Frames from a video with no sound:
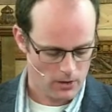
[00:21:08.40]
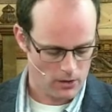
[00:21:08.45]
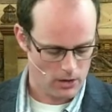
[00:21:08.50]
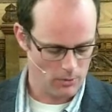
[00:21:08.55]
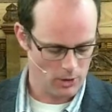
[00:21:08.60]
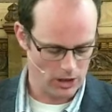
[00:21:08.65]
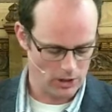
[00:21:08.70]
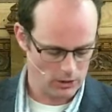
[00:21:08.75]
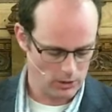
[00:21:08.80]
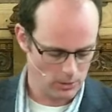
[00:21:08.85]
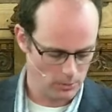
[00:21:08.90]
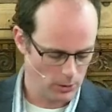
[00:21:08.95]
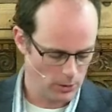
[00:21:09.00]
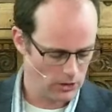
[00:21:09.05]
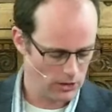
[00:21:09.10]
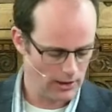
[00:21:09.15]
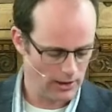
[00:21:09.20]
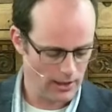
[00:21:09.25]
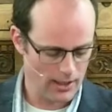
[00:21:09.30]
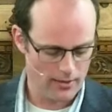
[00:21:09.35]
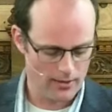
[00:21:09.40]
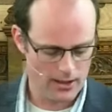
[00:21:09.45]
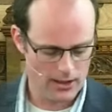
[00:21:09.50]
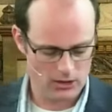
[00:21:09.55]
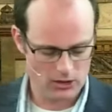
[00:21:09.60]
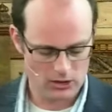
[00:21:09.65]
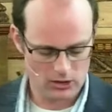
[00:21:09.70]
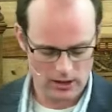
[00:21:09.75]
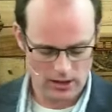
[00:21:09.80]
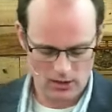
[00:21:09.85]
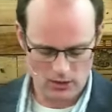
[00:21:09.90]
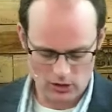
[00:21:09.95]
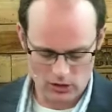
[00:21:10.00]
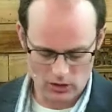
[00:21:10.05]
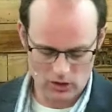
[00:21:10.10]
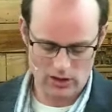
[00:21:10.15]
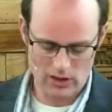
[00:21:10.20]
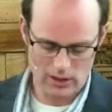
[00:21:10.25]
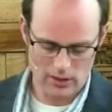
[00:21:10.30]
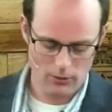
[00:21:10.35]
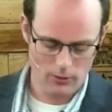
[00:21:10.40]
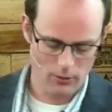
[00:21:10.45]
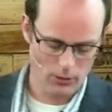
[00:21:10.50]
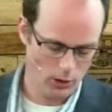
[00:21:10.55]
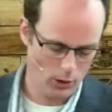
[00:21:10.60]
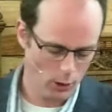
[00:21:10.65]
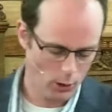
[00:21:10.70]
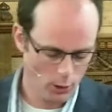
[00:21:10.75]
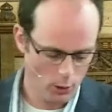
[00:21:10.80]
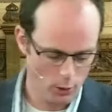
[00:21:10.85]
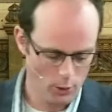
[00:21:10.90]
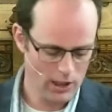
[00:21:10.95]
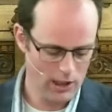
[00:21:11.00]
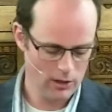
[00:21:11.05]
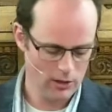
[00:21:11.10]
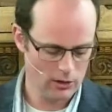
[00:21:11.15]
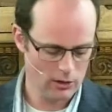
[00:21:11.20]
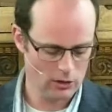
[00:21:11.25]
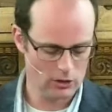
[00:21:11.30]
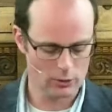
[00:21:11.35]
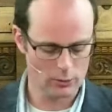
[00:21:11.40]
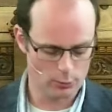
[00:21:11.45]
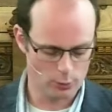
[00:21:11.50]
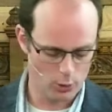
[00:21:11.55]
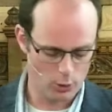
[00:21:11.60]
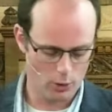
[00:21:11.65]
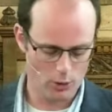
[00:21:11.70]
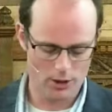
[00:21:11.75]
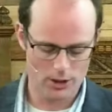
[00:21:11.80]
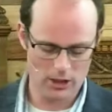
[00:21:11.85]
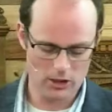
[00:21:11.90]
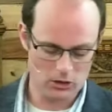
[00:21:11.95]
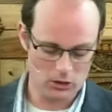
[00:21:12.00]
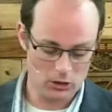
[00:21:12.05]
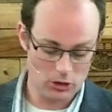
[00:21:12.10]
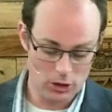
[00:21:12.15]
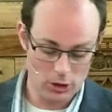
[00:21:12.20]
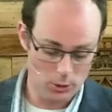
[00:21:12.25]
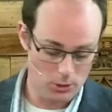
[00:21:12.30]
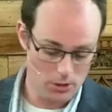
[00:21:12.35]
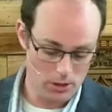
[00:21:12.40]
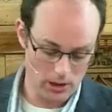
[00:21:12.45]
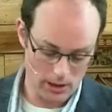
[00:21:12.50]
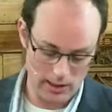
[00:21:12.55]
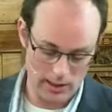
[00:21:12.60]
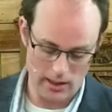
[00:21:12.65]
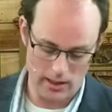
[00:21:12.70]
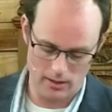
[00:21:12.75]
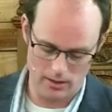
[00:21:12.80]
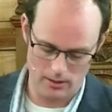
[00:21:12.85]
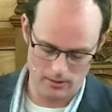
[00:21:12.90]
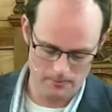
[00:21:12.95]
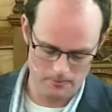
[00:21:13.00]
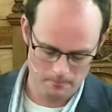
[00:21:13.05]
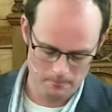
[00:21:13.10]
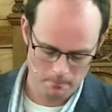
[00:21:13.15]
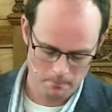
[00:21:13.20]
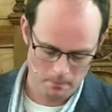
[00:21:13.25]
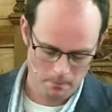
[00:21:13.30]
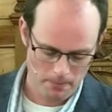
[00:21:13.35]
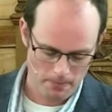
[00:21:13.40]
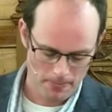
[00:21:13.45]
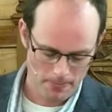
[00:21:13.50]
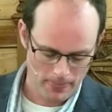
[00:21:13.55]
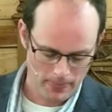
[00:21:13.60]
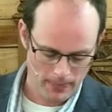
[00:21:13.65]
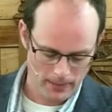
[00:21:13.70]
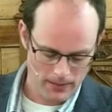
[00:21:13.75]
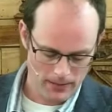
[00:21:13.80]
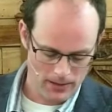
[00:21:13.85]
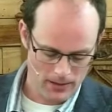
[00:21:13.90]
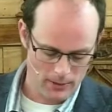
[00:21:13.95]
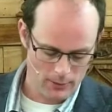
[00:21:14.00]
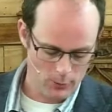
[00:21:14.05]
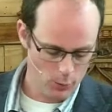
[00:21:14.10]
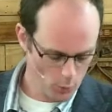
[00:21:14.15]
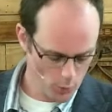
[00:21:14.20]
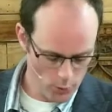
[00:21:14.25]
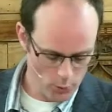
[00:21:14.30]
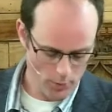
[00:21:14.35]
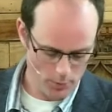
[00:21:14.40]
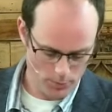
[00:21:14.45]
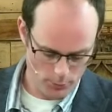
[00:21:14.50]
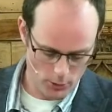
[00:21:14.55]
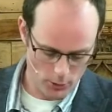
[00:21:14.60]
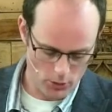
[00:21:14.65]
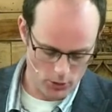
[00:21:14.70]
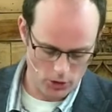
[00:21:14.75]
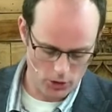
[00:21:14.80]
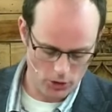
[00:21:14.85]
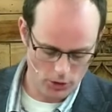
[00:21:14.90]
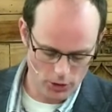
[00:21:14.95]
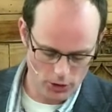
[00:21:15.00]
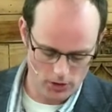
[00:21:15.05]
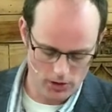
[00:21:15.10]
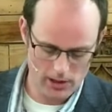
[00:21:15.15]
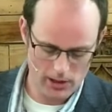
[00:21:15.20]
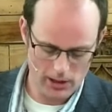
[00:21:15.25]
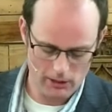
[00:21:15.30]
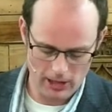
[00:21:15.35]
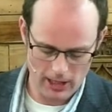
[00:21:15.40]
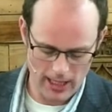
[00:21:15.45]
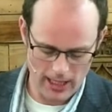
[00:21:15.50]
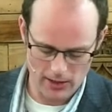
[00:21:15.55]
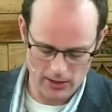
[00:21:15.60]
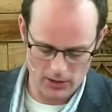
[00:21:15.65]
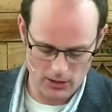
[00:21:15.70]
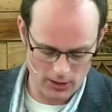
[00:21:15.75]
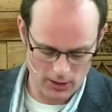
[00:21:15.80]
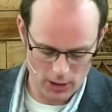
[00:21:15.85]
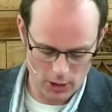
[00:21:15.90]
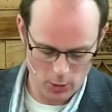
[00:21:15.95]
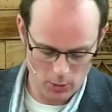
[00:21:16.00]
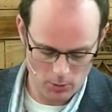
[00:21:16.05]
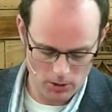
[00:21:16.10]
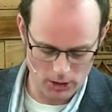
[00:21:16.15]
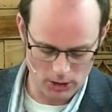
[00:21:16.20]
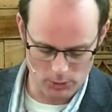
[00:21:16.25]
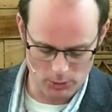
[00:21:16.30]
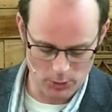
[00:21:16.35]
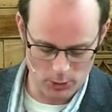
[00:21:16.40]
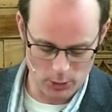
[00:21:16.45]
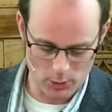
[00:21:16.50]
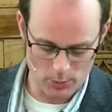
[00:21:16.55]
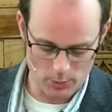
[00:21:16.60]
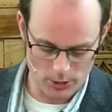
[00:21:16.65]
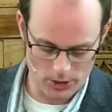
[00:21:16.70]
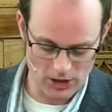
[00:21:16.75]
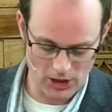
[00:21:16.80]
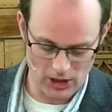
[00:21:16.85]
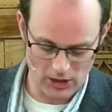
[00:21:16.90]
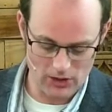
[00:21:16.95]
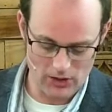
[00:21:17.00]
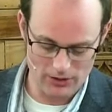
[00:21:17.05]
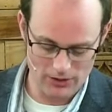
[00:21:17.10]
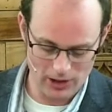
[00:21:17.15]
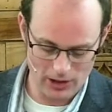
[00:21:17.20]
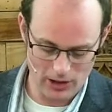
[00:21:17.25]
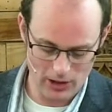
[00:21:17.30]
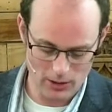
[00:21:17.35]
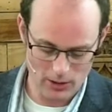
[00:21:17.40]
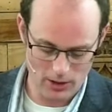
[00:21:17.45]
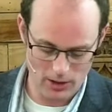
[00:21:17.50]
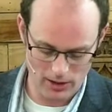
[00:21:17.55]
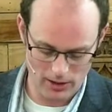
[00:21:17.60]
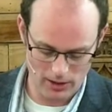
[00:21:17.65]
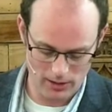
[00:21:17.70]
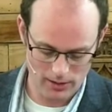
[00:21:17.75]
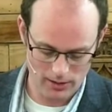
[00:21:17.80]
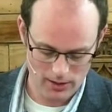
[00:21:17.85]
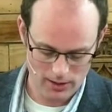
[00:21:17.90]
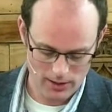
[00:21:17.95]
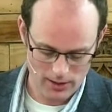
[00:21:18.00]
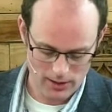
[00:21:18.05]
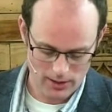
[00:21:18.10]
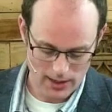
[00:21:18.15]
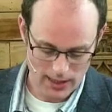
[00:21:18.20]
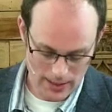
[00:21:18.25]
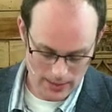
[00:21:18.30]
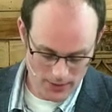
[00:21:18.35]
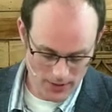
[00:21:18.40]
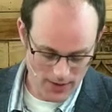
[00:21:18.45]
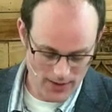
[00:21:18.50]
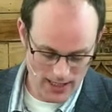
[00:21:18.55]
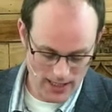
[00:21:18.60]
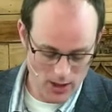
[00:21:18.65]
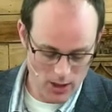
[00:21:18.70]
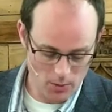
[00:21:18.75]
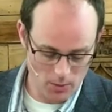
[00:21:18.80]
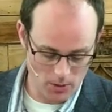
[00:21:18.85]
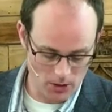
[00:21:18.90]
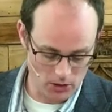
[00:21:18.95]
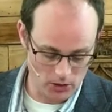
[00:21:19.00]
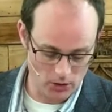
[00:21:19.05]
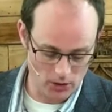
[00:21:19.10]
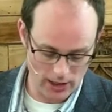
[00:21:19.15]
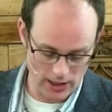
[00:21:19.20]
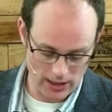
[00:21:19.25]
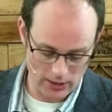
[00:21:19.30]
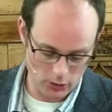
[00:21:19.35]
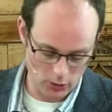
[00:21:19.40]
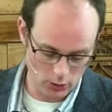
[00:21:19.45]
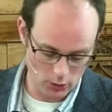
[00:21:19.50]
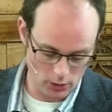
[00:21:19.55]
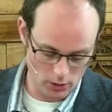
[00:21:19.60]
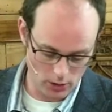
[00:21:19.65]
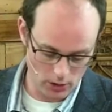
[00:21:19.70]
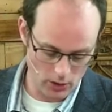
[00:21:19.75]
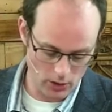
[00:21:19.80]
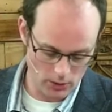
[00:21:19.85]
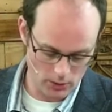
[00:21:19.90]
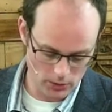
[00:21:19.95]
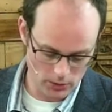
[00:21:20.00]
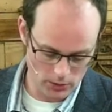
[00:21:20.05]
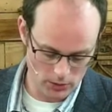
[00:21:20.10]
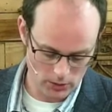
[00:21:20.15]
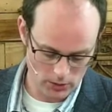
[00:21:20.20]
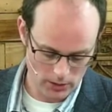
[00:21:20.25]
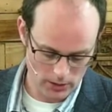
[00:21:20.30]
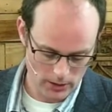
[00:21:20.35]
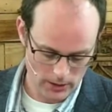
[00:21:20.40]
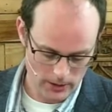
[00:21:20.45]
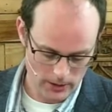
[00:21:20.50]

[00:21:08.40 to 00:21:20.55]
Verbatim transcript: Tim Chester puts it like this It's as if the holiness of God is nuclear if you want to approach a nuclear reactor, then you must put on protective clothing. And even then, you must not get too close.